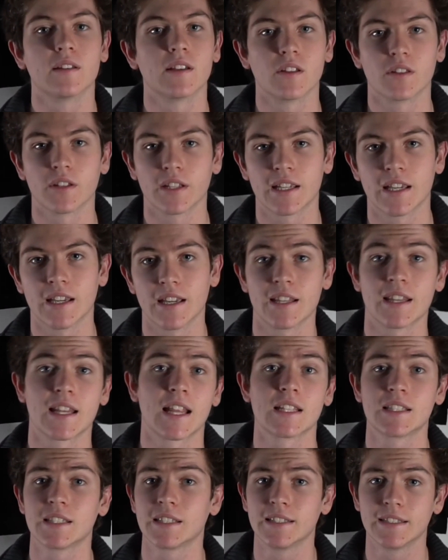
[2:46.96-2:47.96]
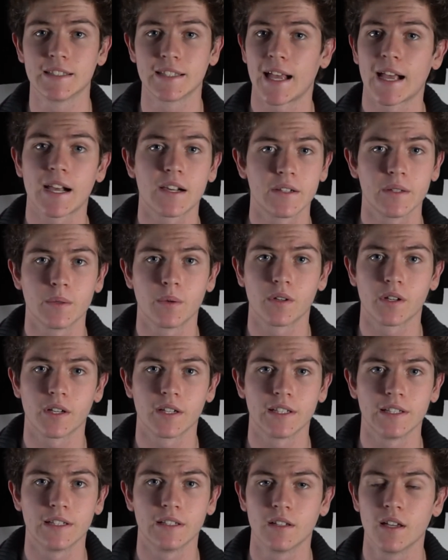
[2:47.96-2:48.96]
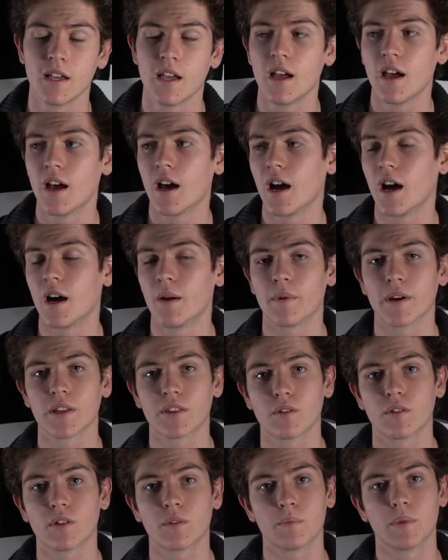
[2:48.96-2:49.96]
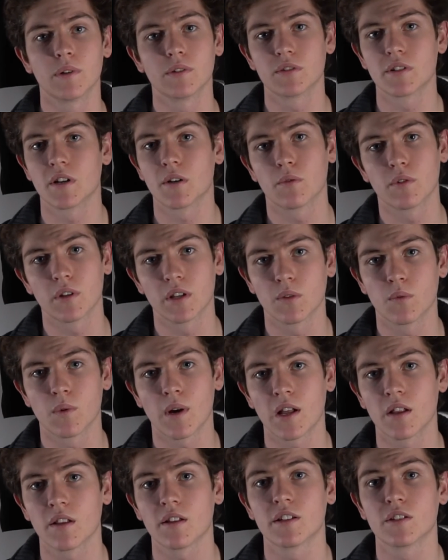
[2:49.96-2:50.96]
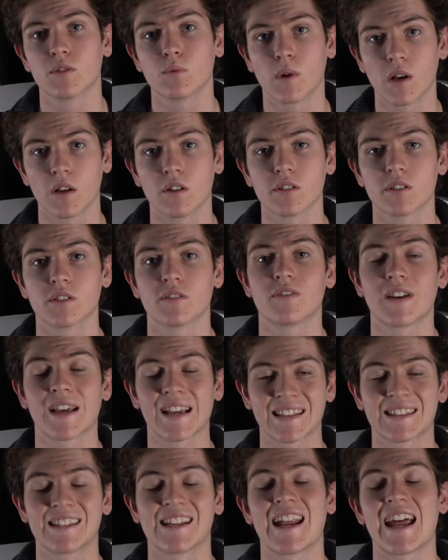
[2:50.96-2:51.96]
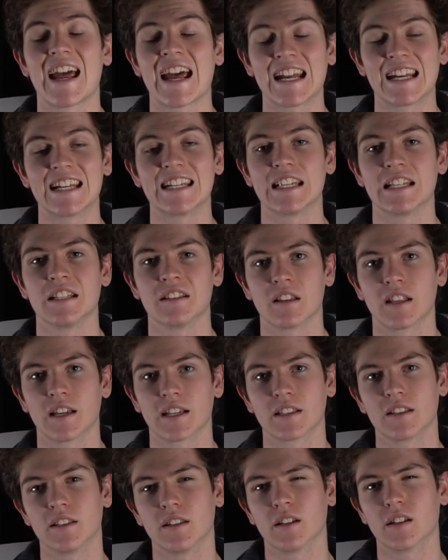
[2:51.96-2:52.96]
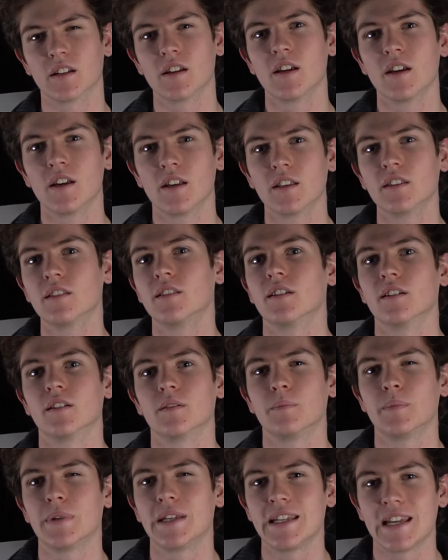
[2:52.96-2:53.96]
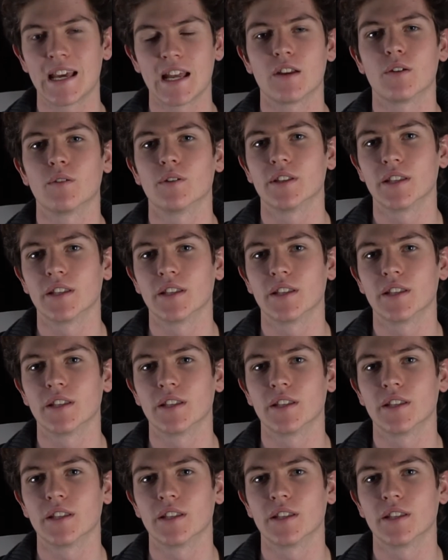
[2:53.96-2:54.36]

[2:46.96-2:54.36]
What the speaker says: on the kit, and that's exactly what I did. I thought it built up really well, as well as the fact that I added in like the piano and